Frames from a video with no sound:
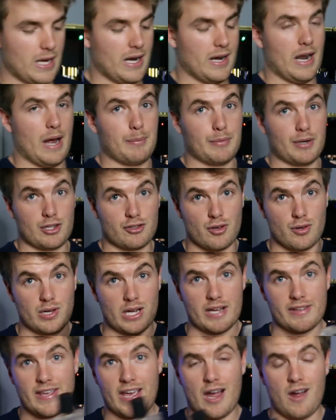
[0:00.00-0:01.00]
And I'm gonna show you
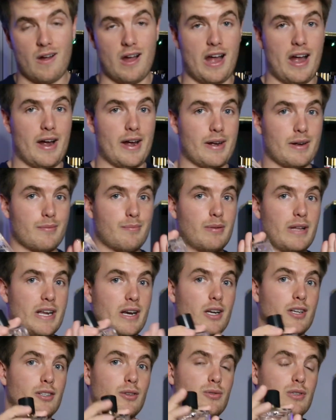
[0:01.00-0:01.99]
guys how I
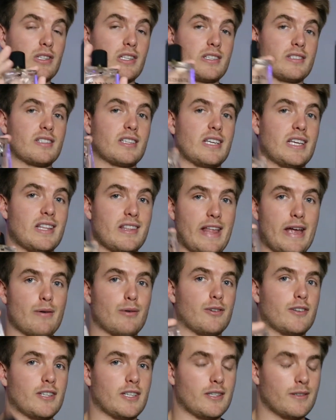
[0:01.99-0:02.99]
plan on using this in
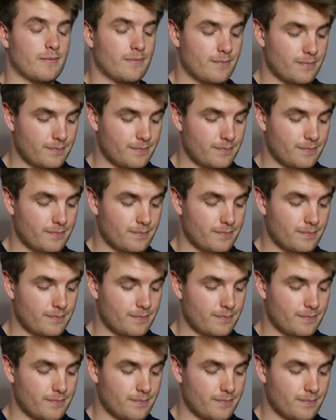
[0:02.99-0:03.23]
that routine.